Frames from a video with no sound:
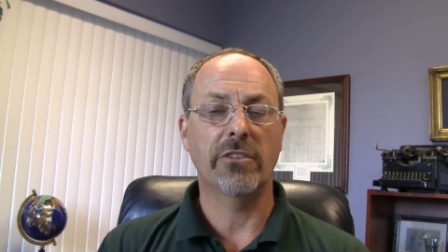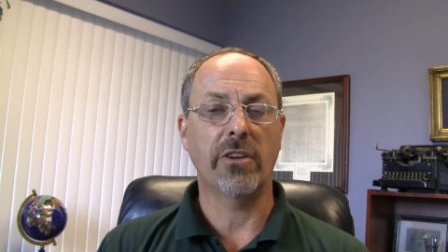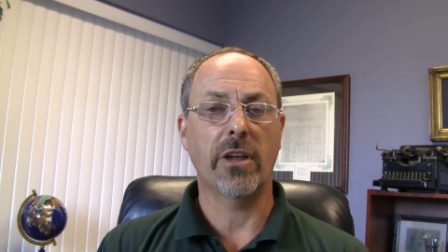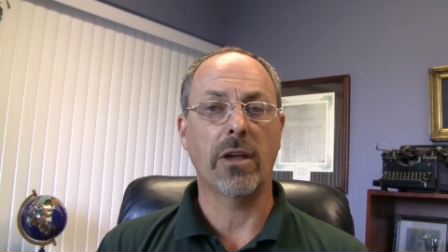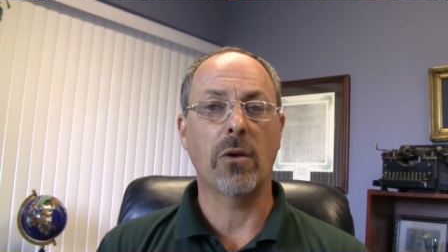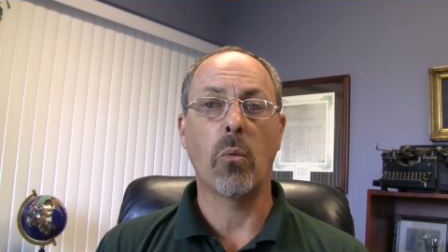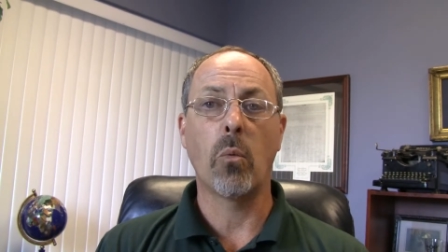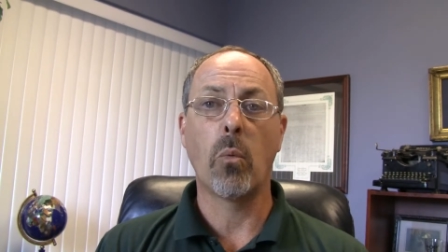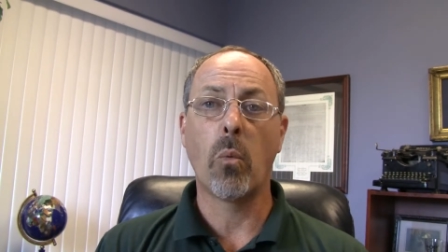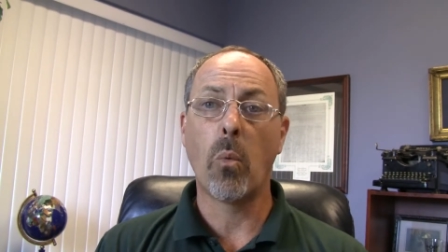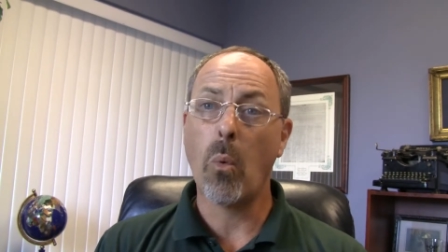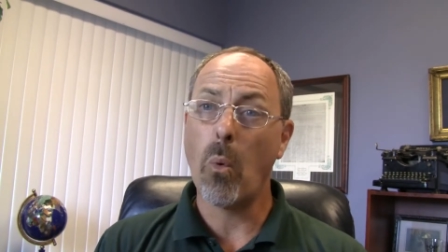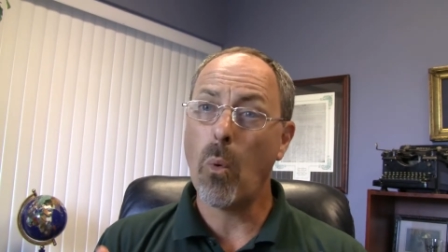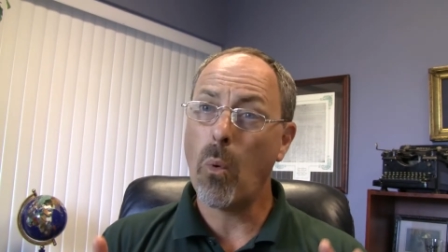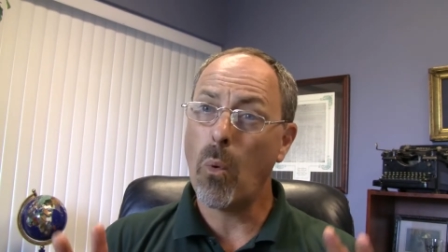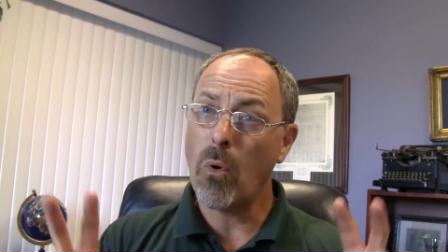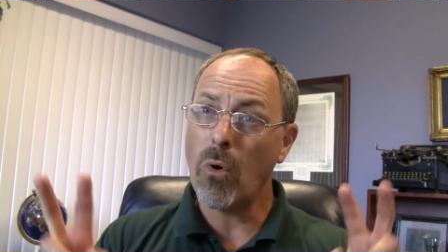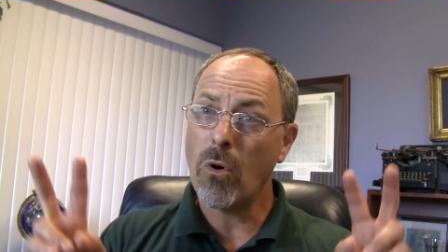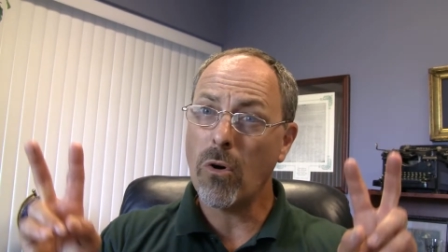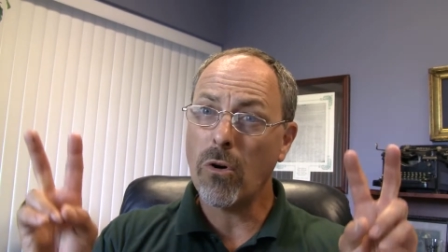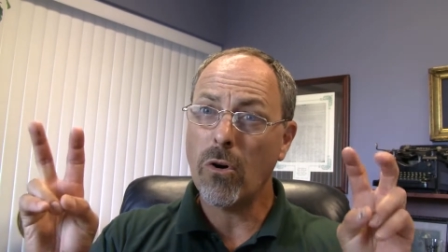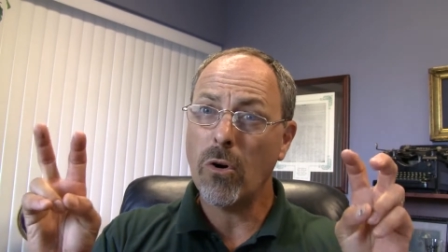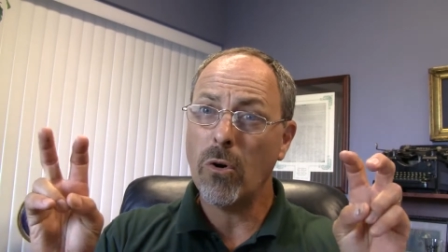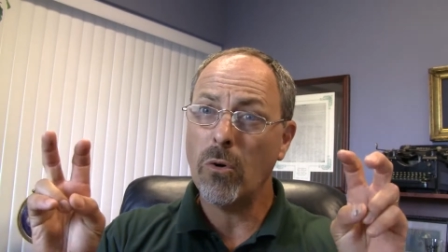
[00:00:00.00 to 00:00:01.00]
a
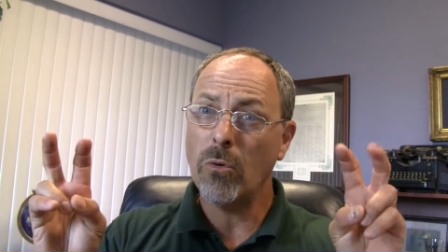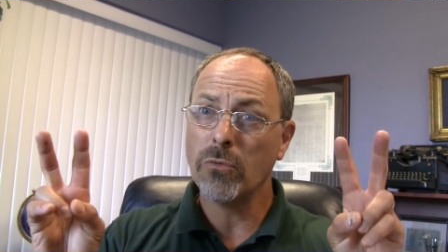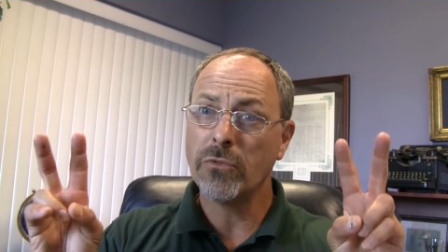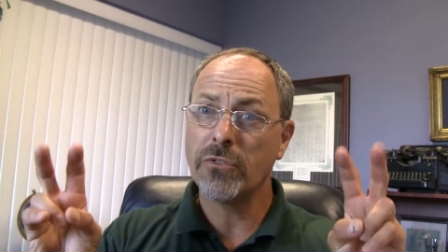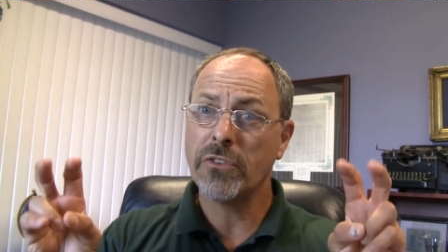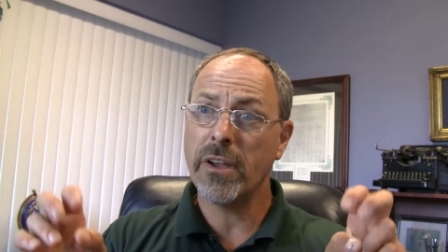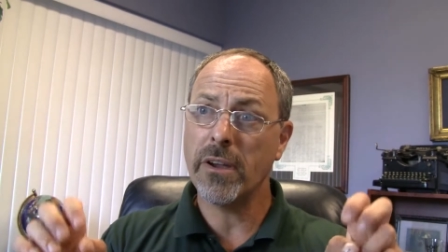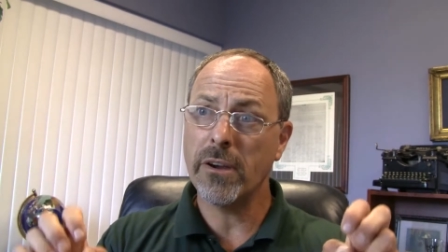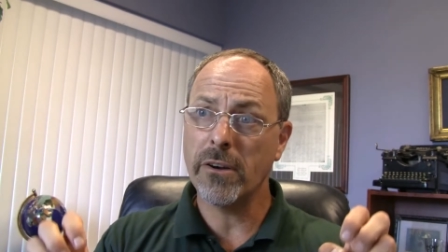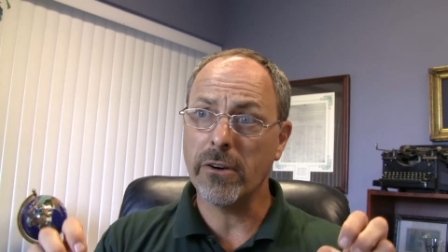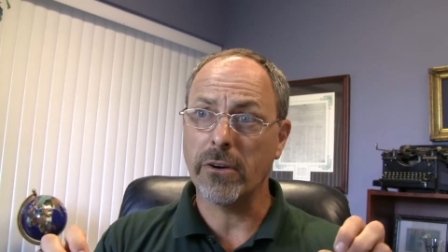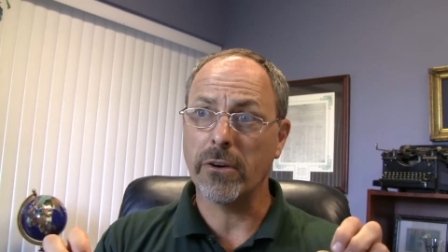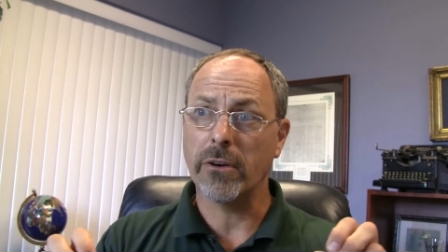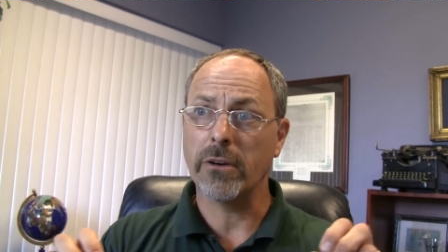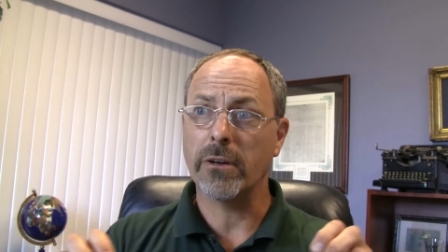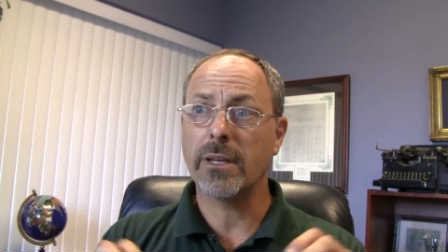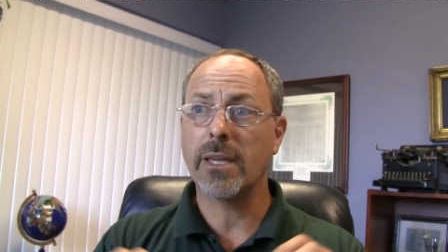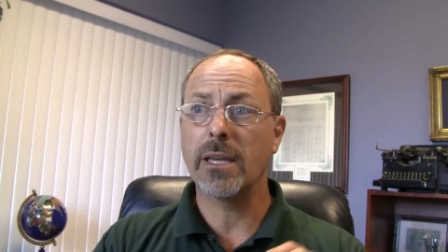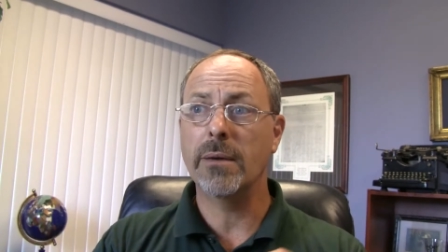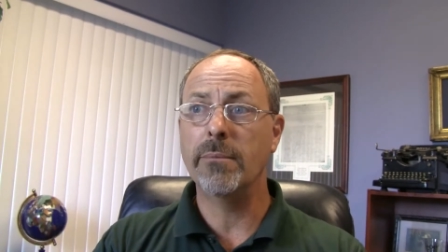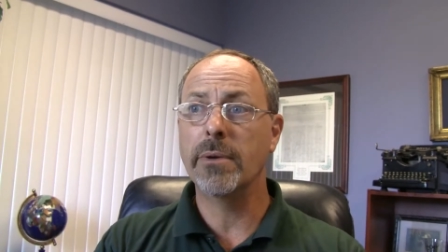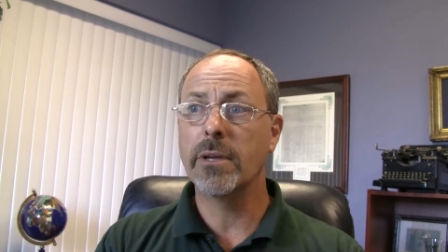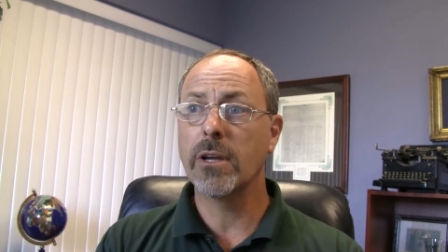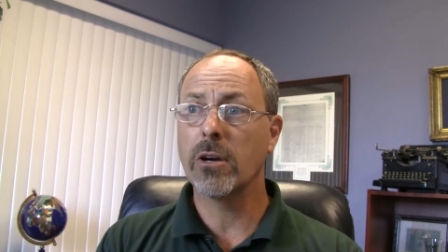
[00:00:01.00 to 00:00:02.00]
war on terror
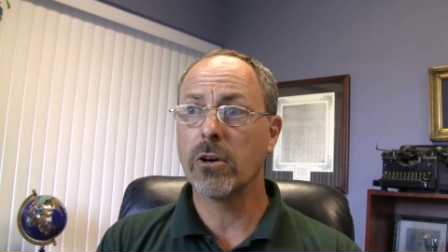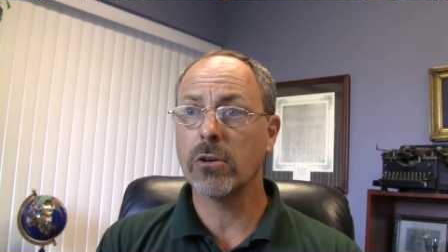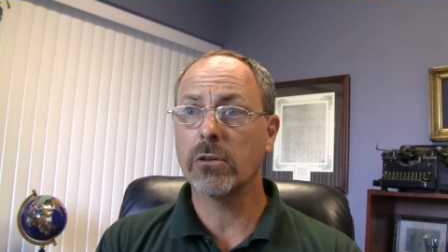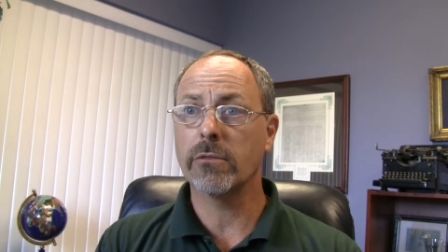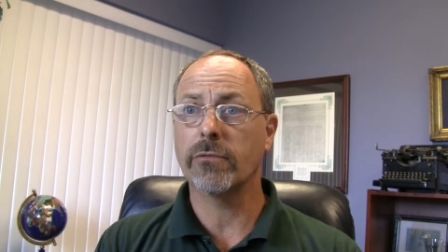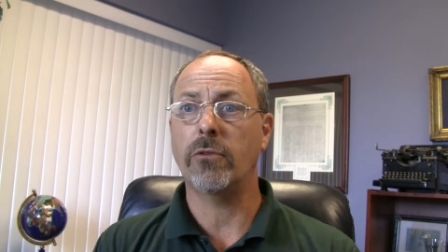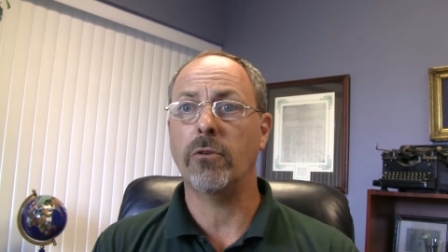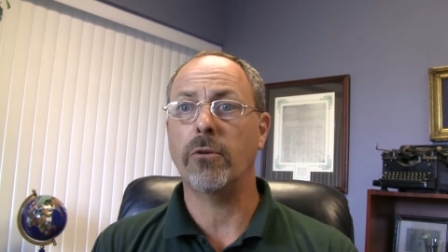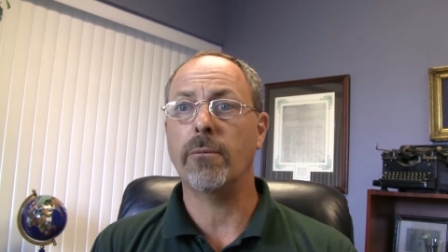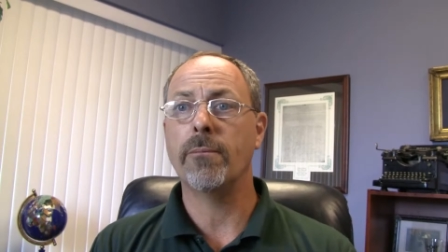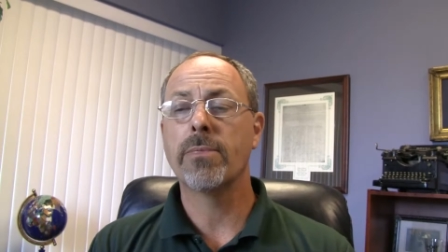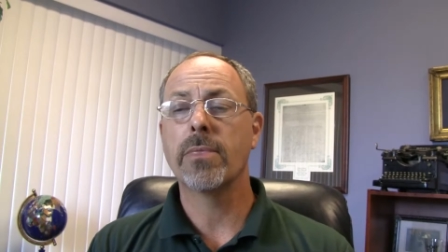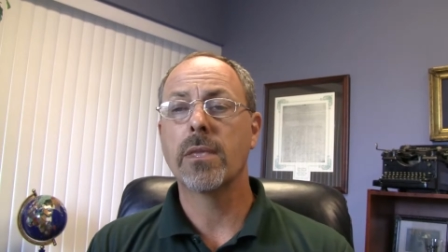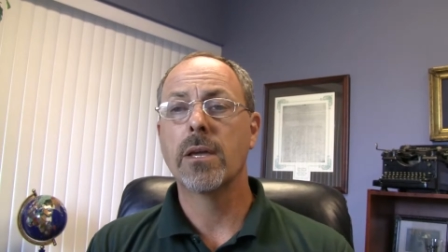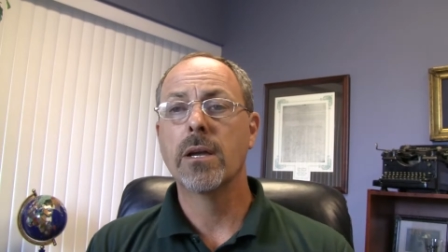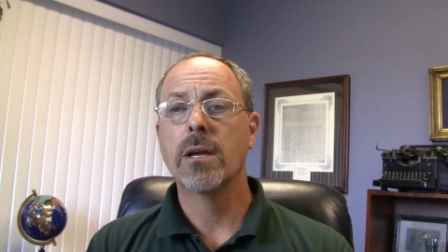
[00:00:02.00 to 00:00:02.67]
can be hurtful